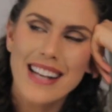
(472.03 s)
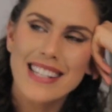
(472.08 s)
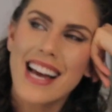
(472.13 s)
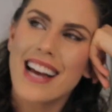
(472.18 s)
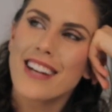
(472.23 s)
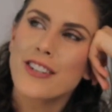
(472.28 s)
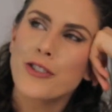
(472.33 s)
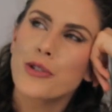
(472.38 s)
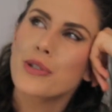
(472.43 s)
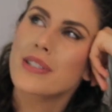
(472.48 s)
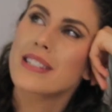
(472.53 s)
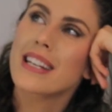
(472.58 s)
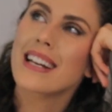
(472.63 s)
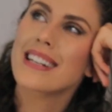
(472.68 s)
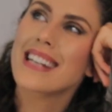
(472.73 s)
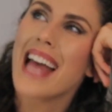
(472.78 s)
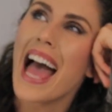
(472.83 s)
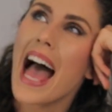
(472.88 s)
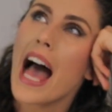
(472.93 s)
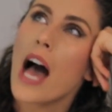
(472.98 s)
to
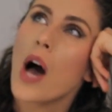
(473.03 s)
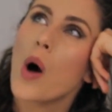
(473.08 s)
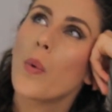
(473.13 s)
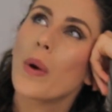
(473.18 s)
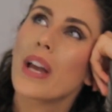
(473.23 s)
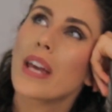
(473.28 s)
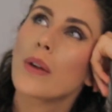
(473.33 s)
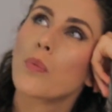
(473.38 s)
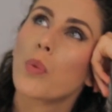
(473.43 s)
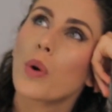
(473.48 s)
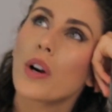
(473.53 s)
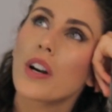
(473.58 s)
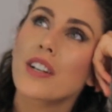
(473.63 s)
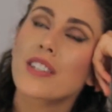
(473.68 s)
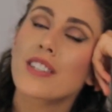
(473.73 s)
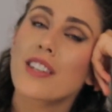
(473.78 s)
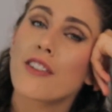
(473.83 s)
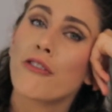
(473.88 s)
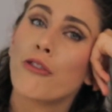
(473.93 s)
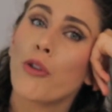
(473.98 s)
understand how it
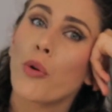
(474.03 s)
works